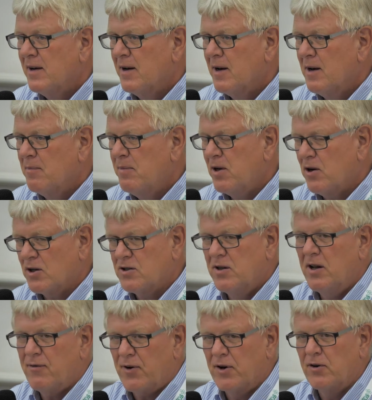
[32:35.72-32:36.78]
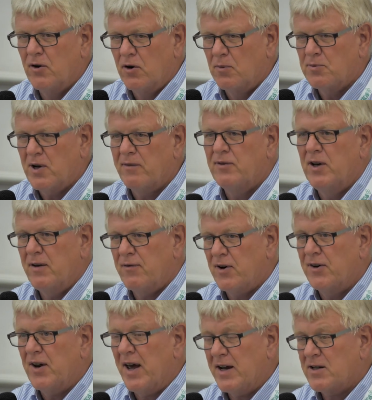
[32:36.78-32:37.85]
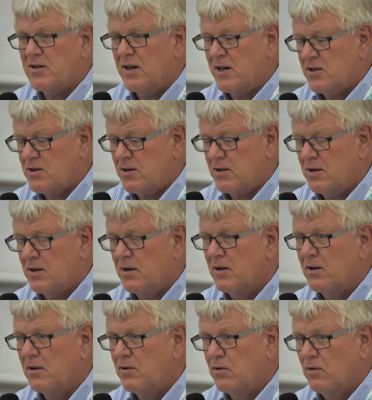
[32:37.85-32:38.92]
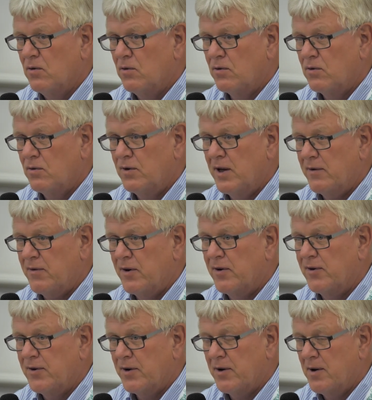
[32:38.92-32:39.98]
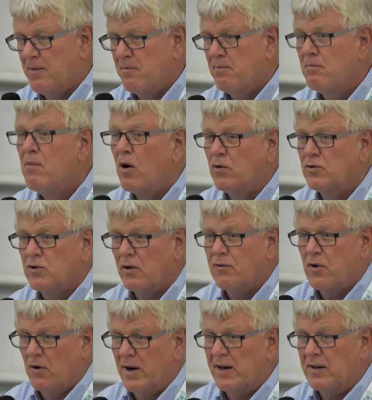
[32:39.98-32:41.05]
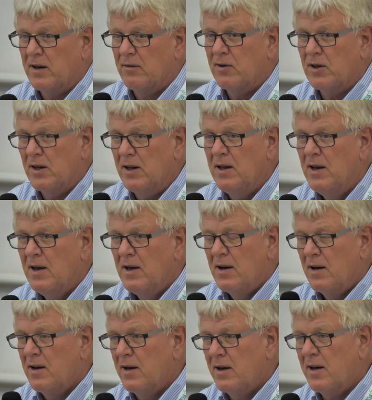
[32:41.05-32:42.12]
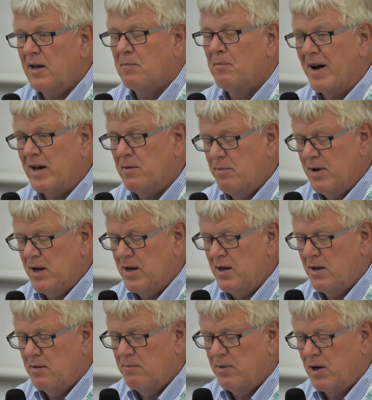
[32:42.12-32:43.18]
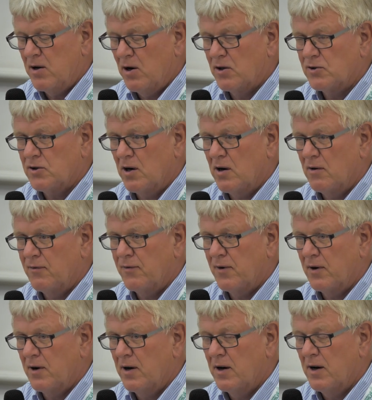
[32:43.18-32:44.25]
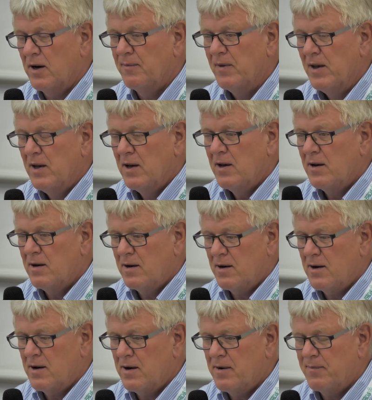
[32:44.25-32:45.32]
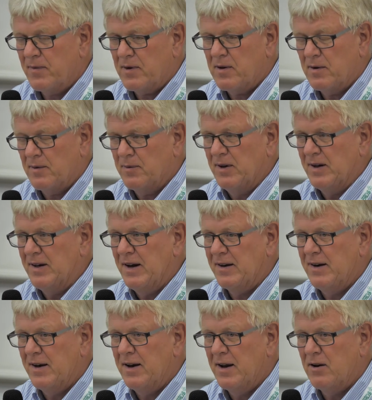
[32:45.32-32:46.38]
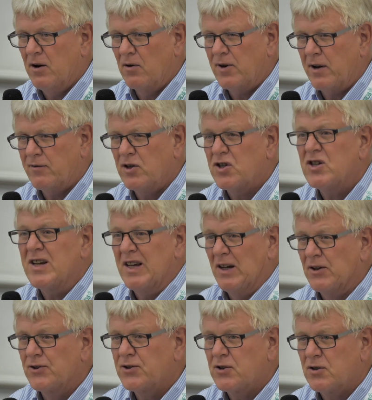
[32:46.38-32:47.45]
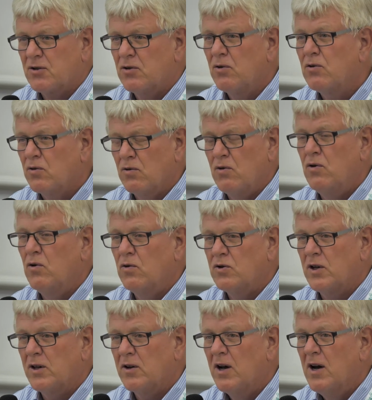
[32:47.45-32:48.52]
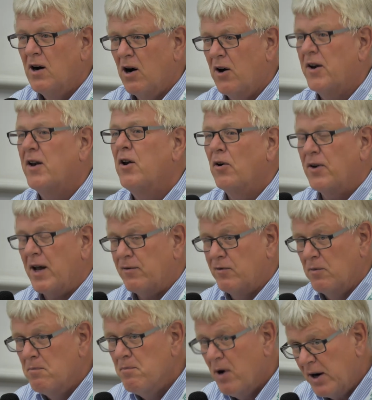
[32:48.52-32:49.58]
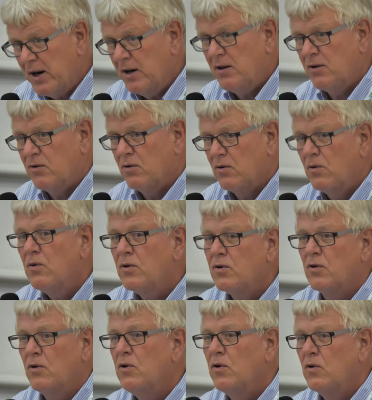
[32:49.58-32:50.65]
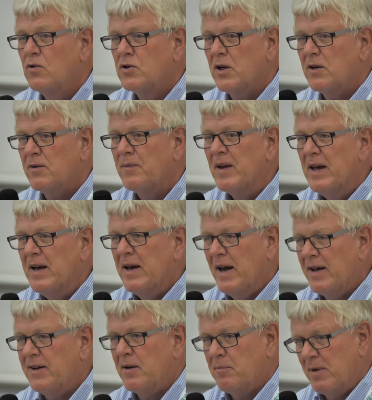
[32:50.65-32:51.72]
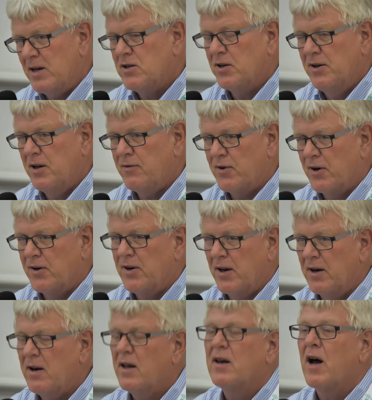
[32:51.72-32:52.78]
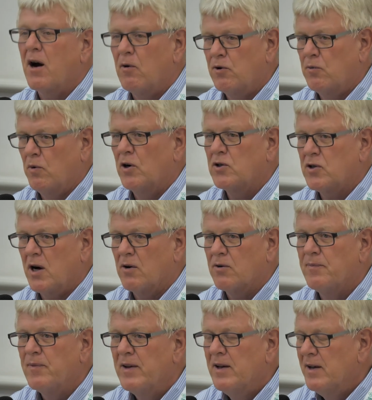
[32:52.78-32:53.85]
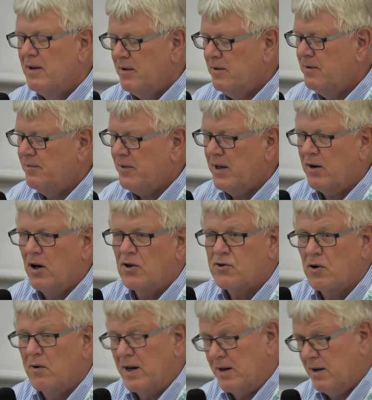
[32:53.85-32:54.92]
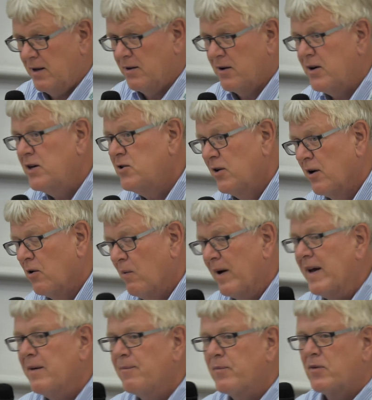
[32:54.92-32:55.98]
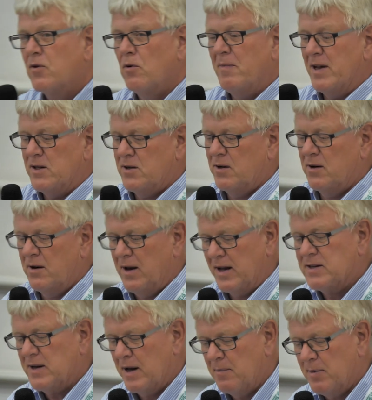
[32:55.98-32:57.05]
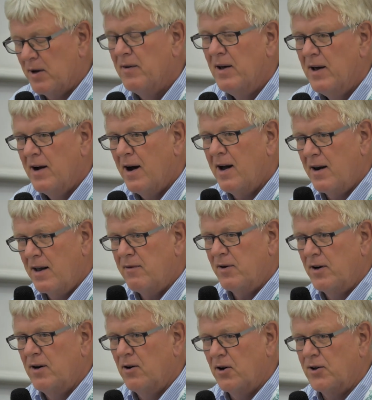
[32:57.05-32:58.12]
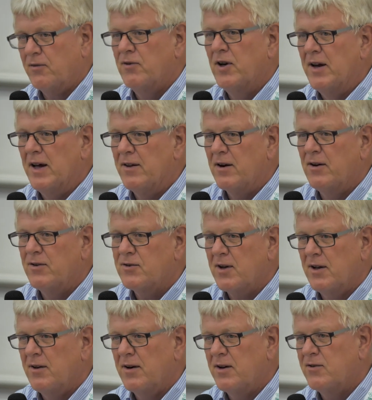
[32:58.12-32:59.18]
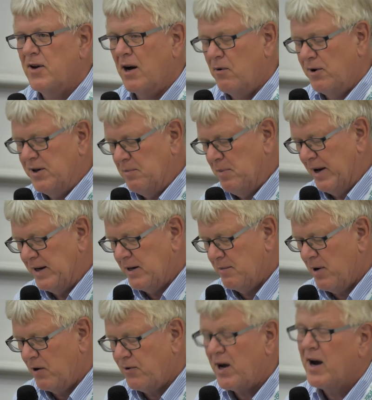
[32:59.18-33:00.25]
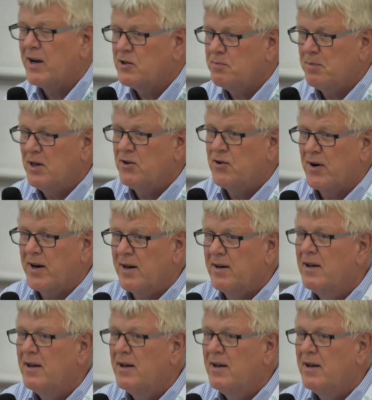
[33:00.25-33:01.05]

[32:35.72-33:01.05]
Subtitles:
Because different groups have different access to different modes of connectivity. It might be because of that they don't have the skills to use it, or they don't have the money to use it. And that makes it different in how it works out. And also in a regional way. To mention an example, I live in the north of the Netherlands, and there is now a debate about a high-speed train